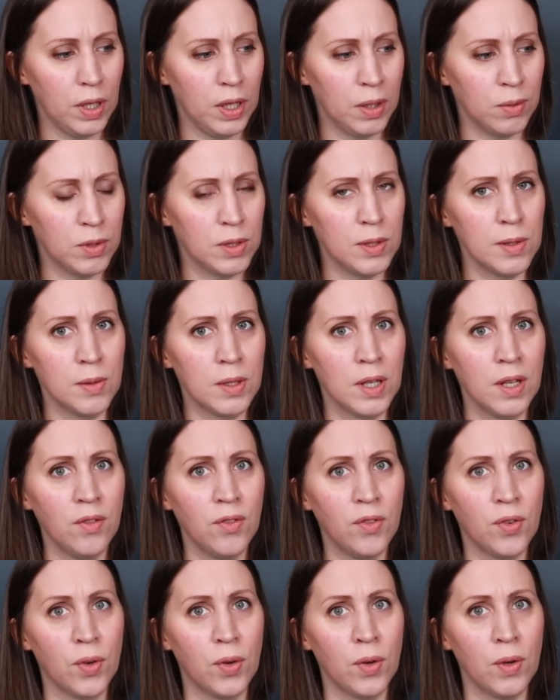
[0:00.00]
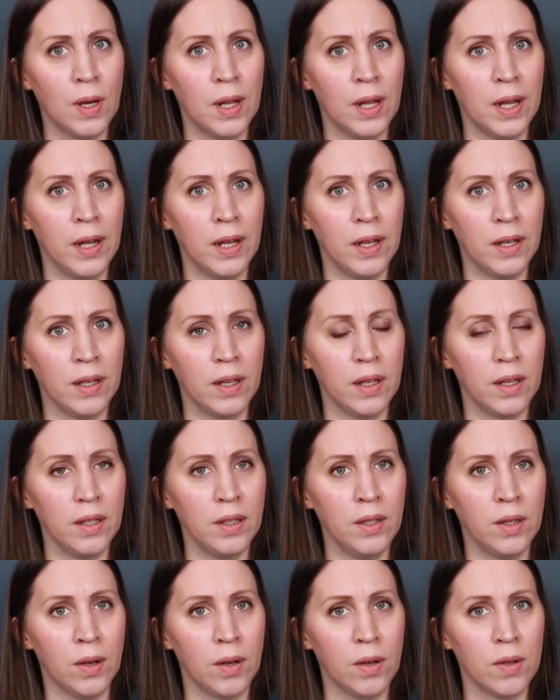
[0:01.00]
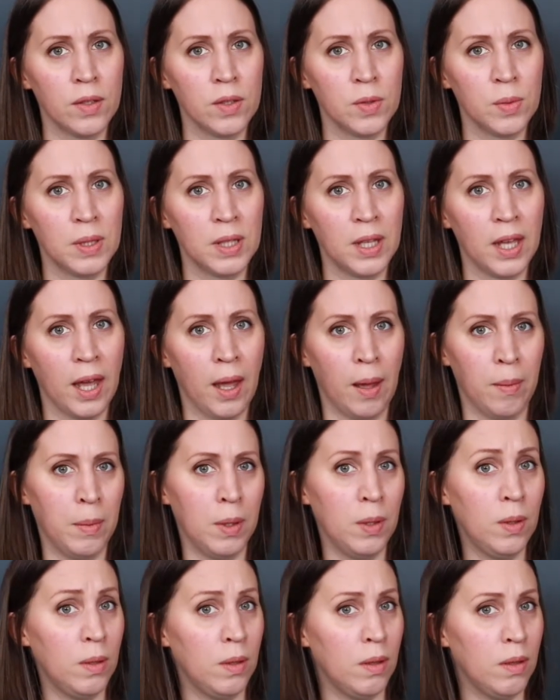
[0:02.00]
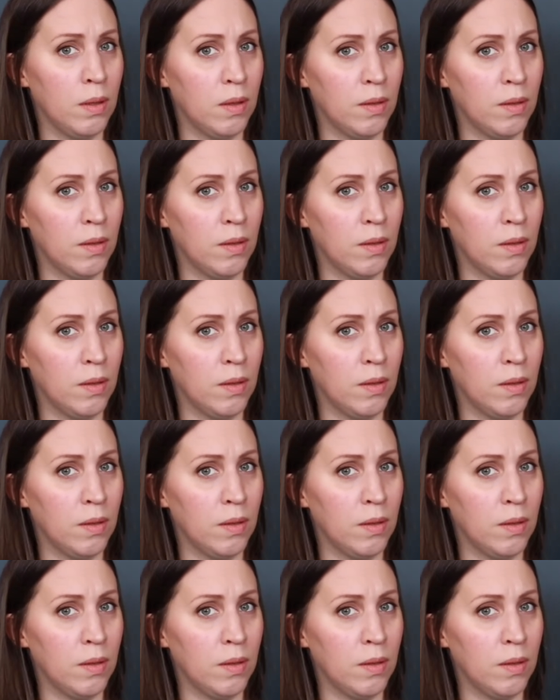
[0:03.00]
I was looking for like yarns with camel